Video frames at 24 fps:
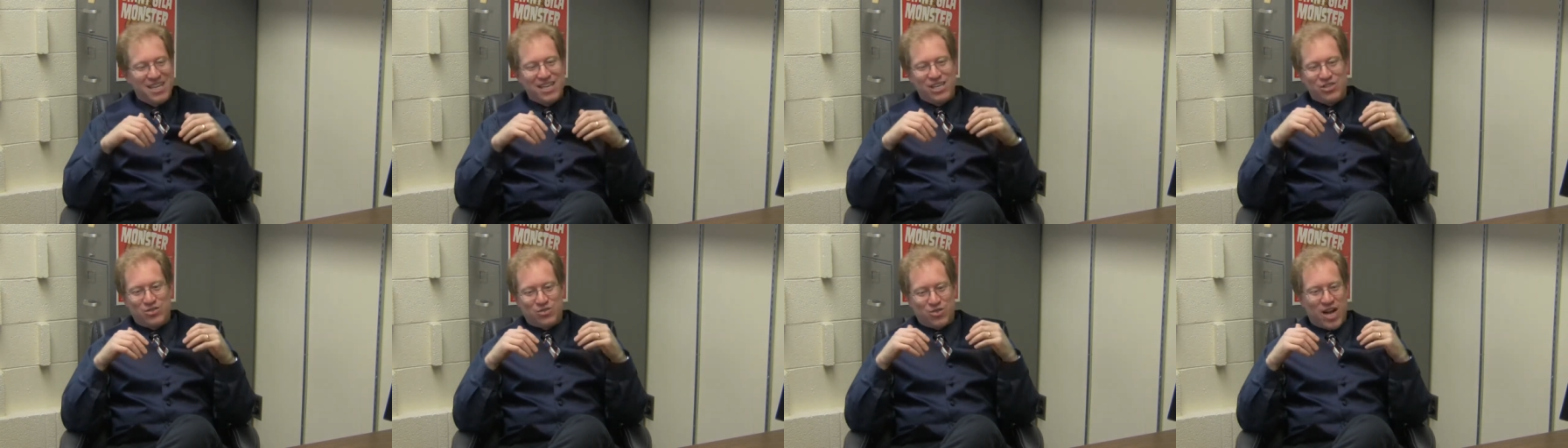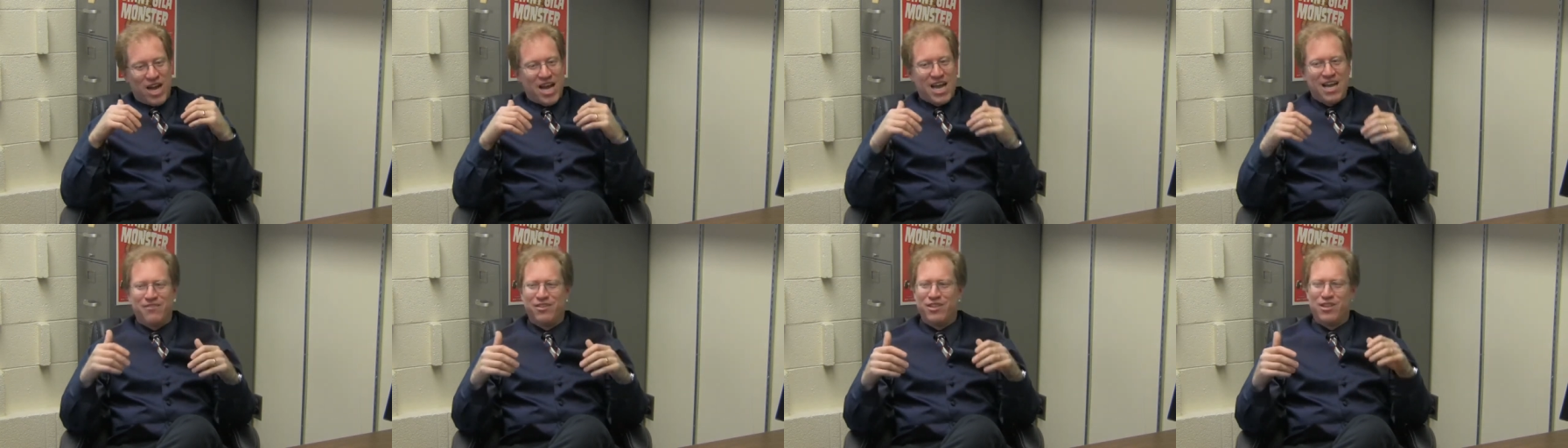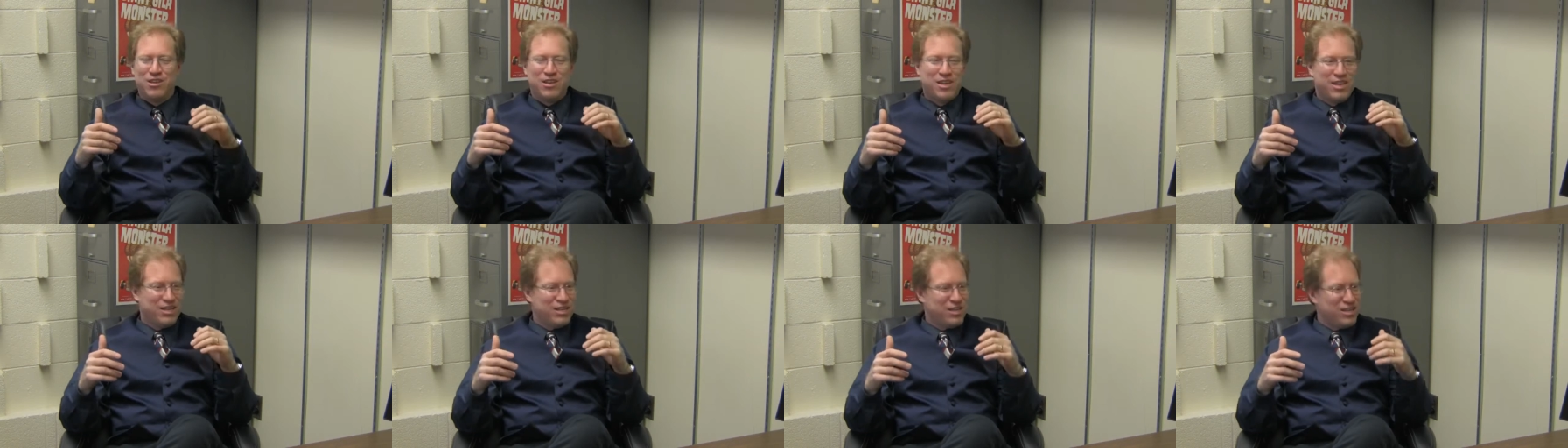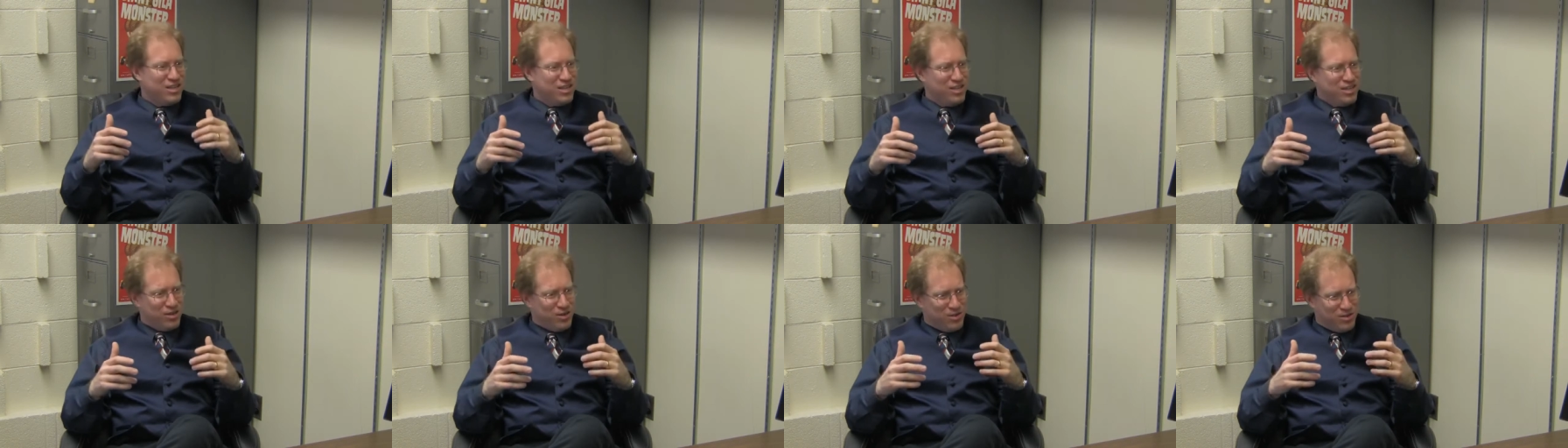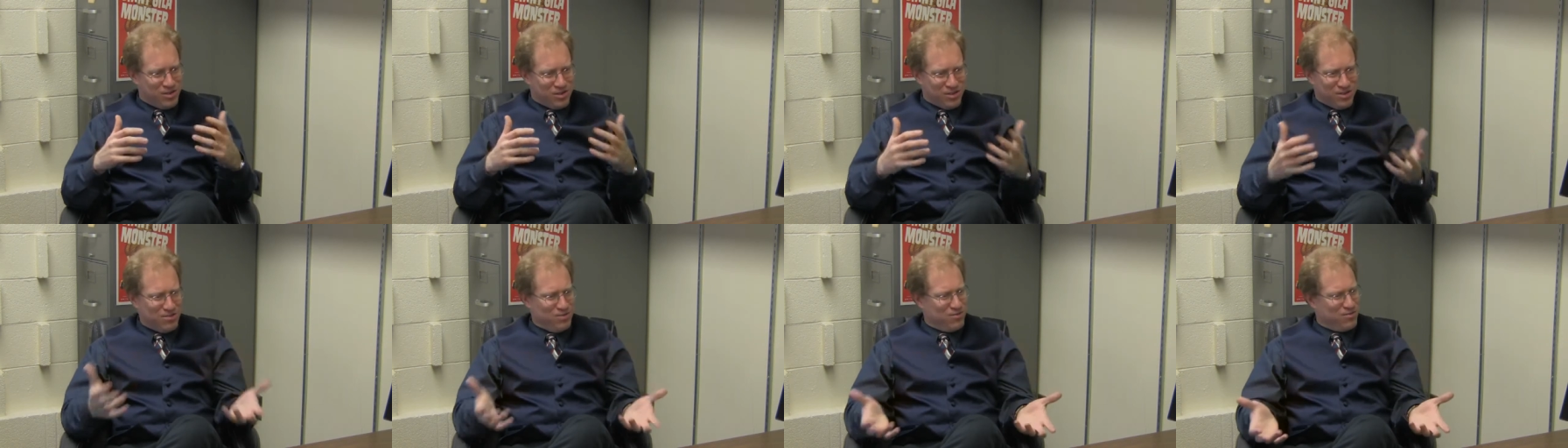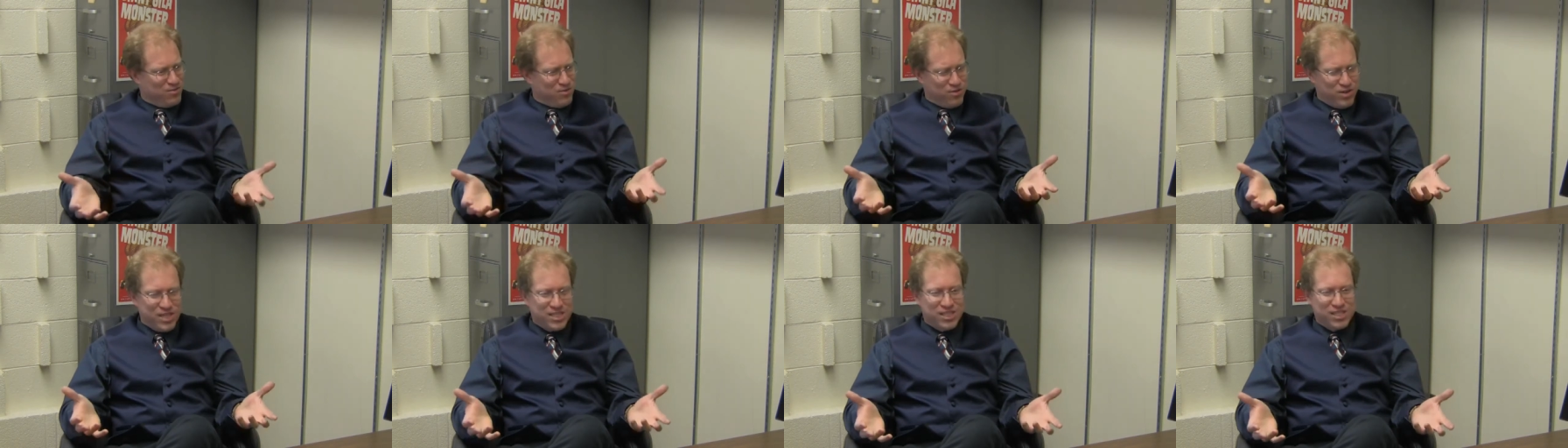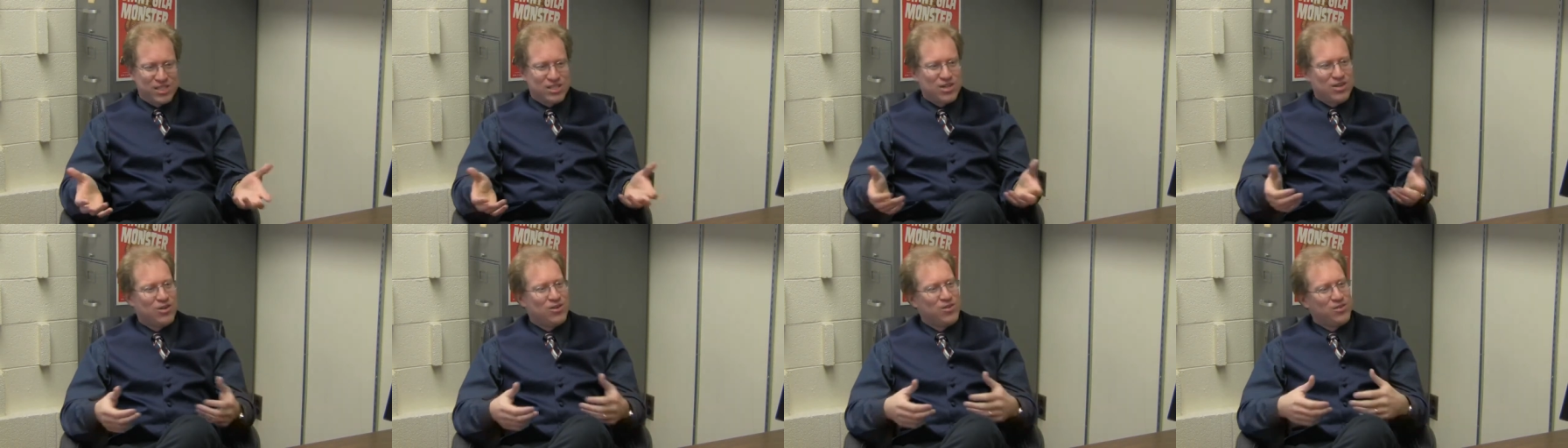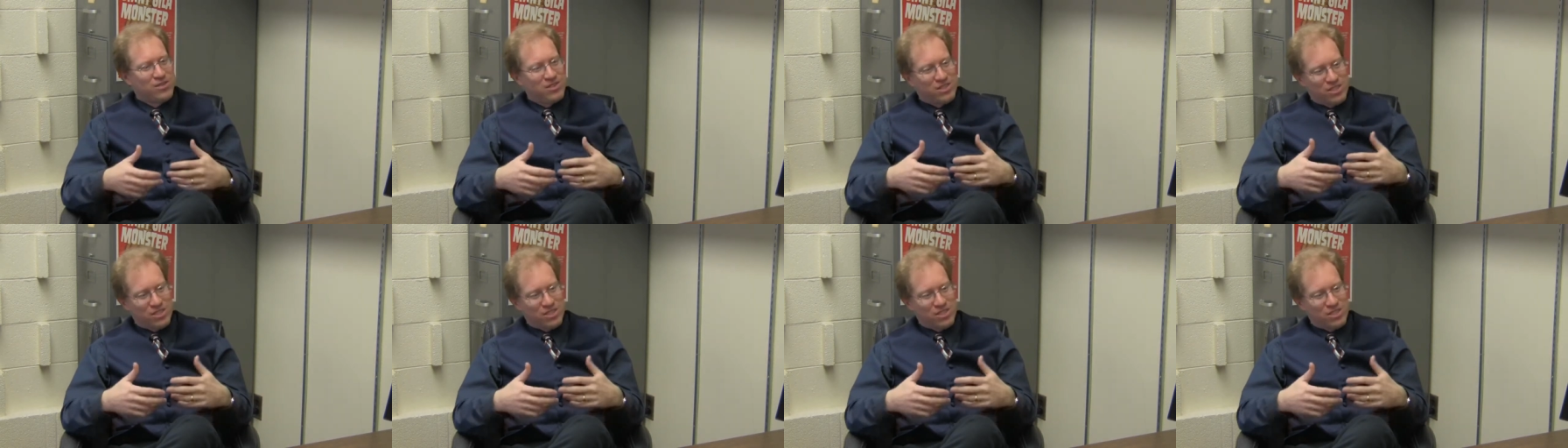drive, and freezing cold,